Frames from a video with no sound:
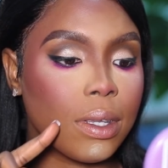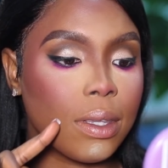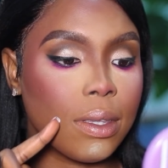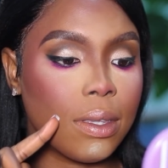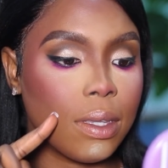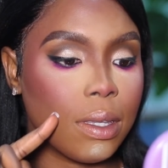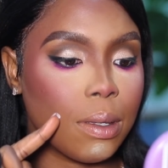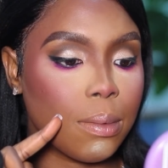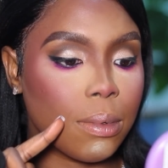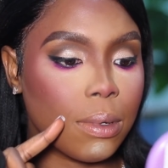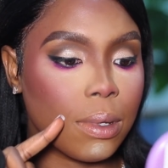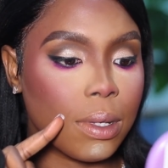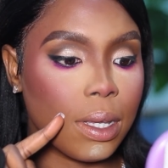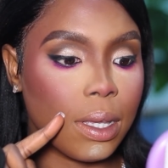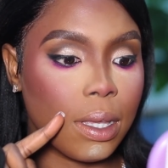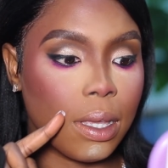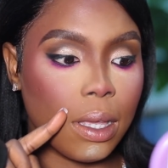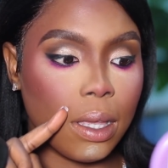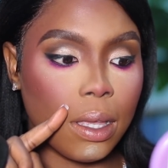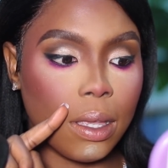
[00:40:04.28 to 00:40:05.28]
can see, but
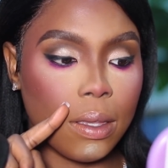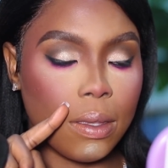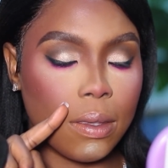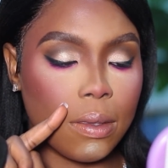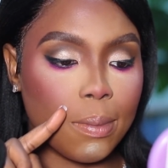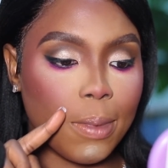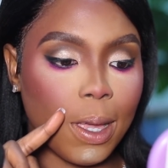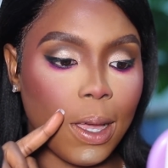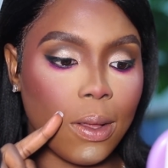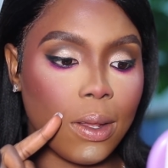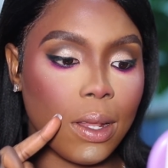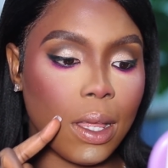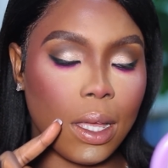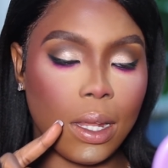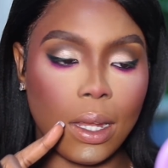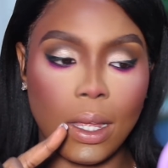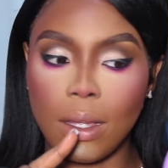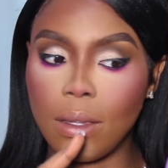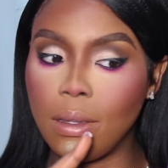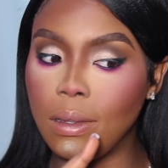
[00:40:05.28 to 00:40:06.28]
like a smile
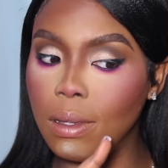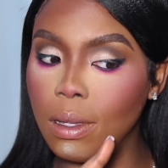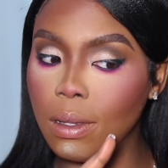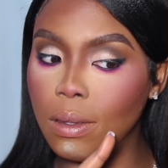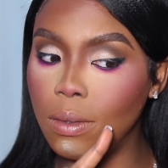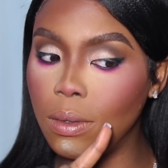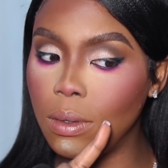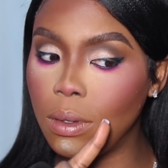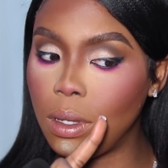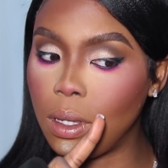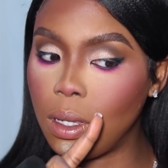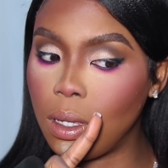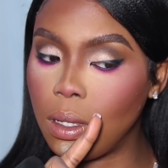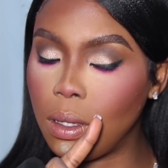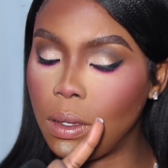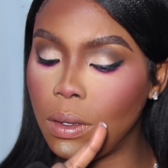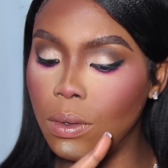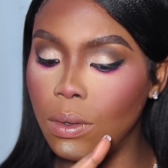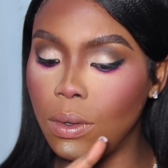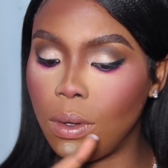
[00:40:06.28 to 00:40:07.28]
line has settled
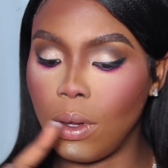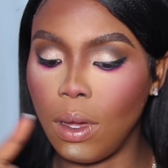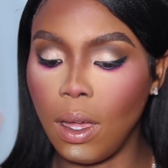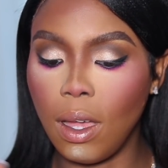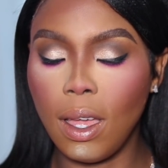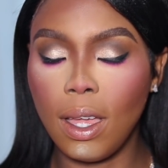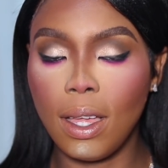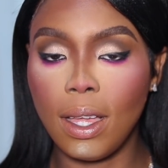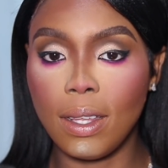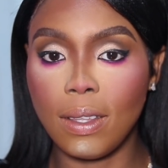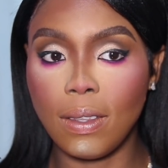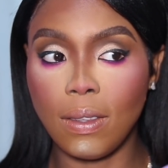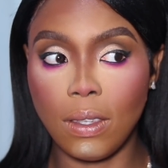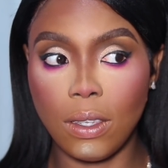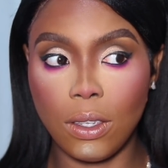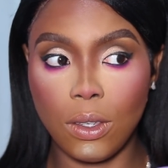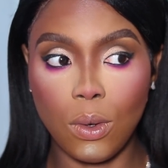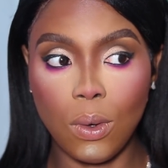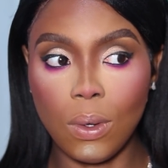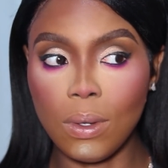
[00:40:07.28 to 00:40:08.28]
in. You know,
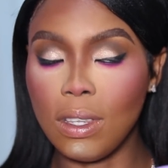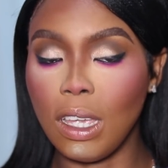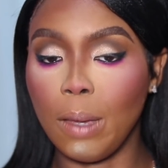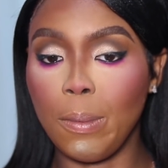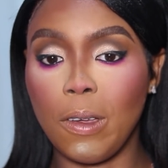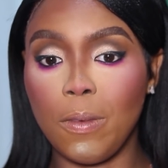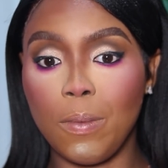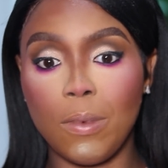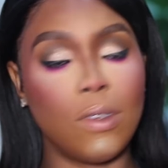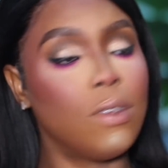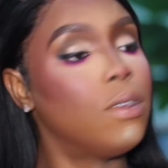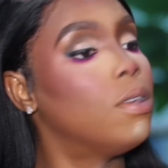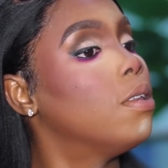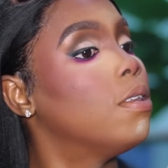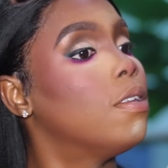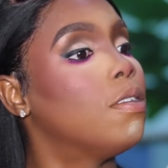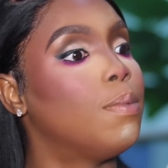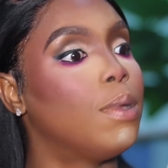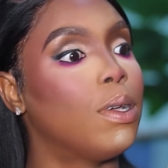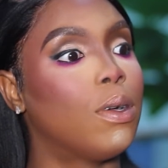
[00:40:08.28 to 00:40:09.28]
the whole time I've been
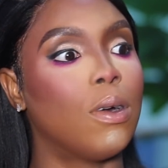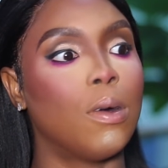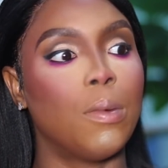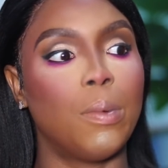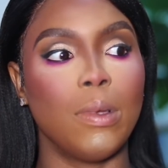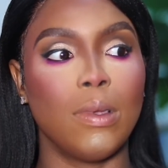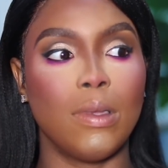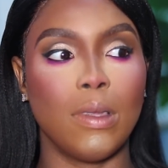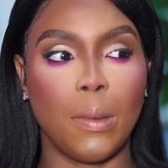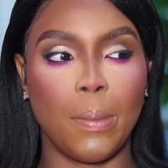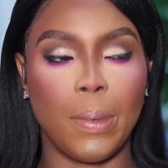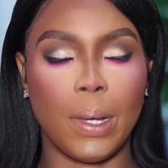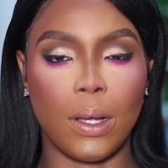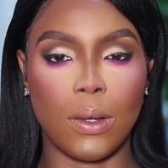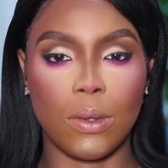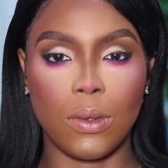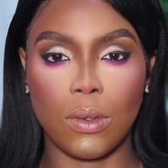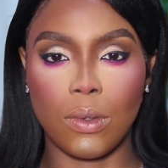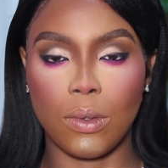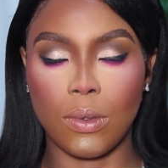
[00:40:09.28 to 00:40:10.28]
doing this makeup is
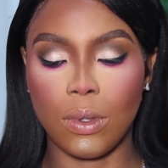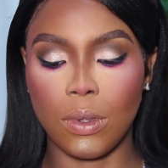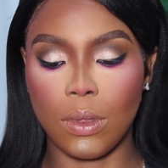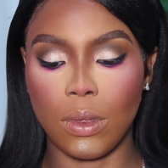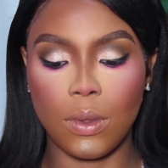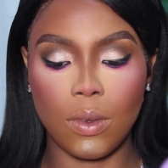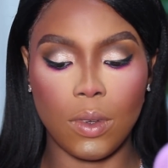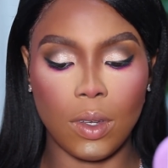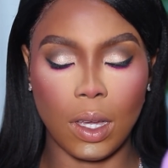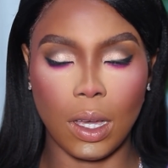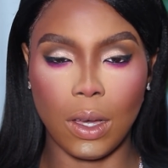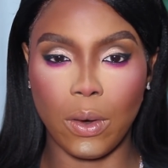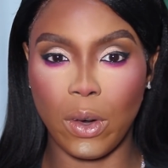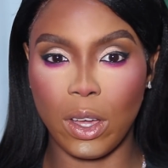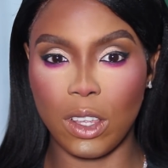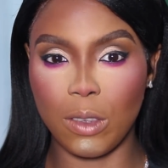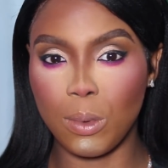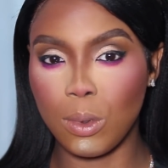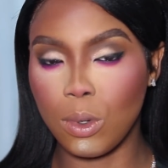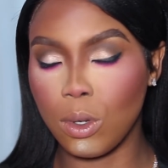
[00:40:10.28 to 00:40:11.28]
about 3
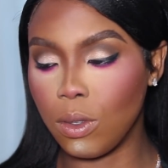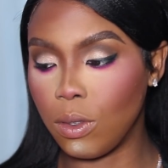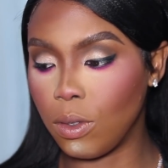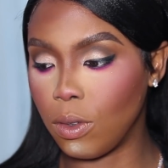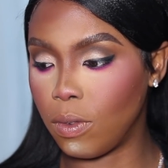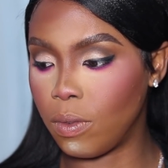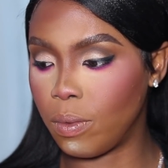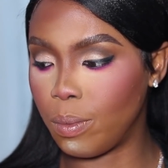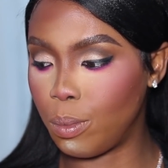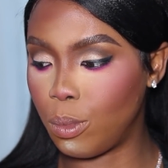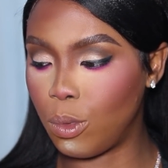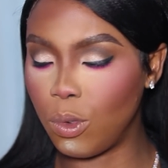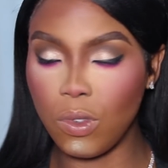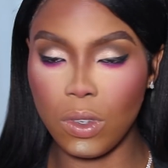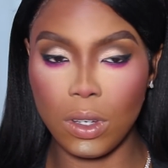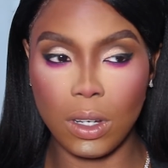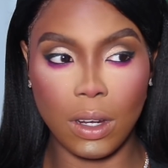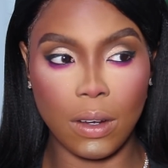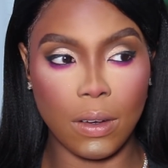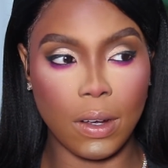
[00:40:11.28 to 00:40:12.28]
hours because of
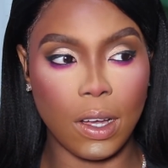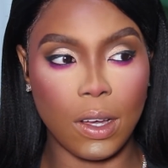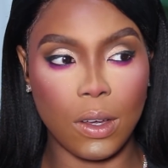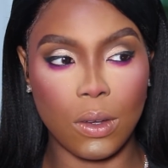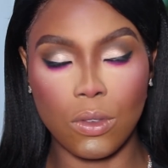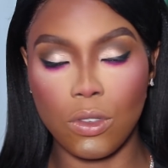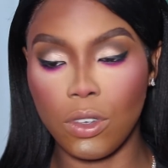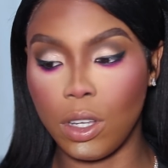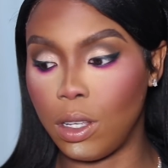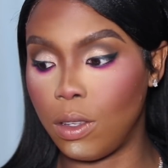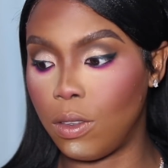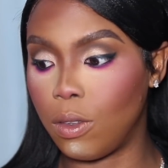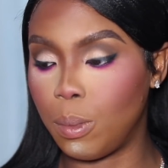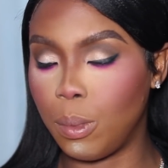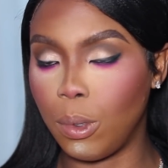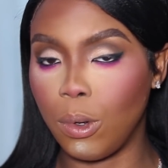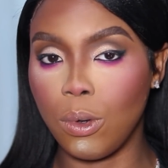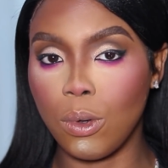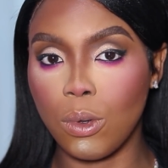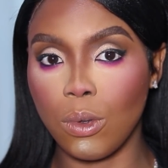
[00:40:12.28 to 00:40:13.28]
moving around, trying to
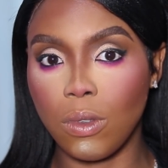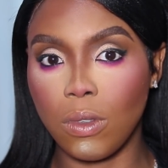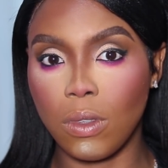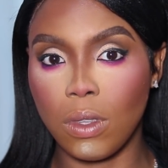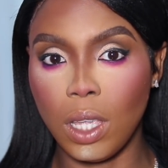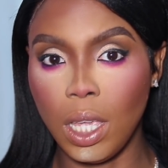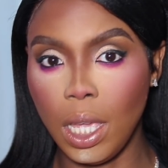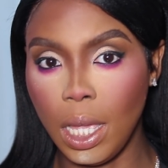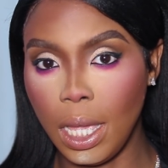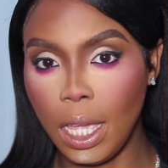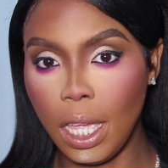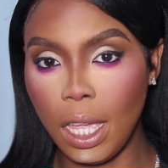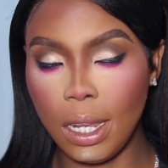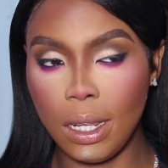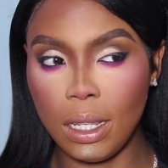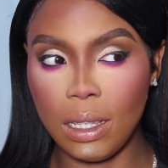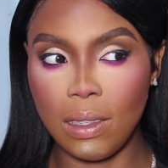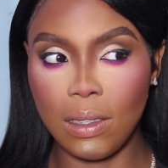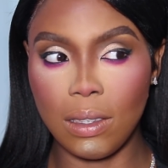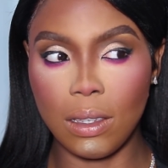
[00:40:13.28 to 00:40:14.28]
post,
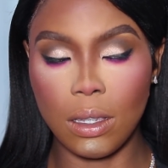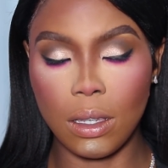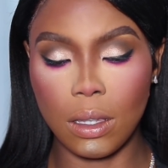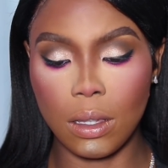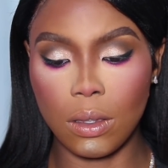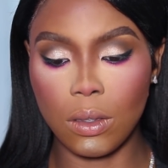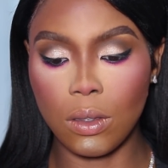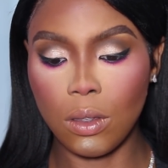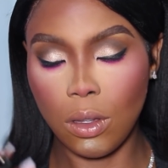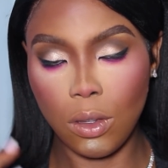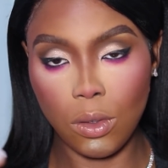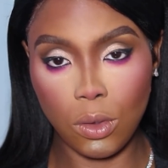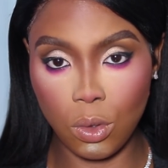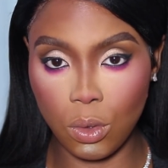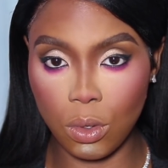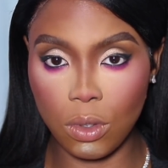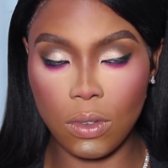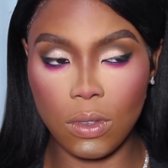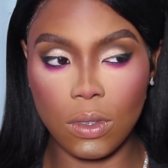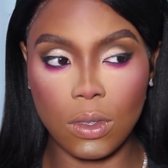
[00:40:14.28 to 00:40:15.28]
editing,
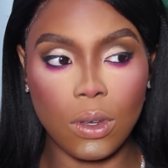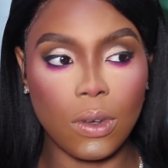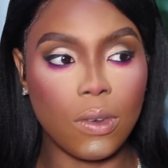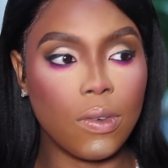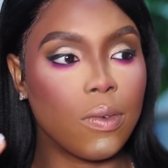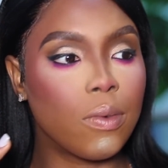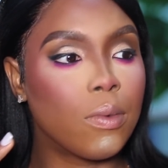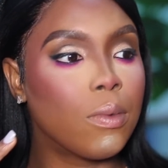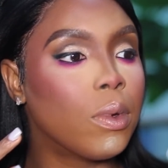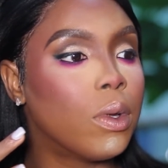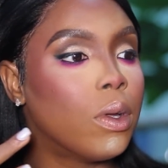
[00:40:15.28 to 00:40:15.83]
doing stuff.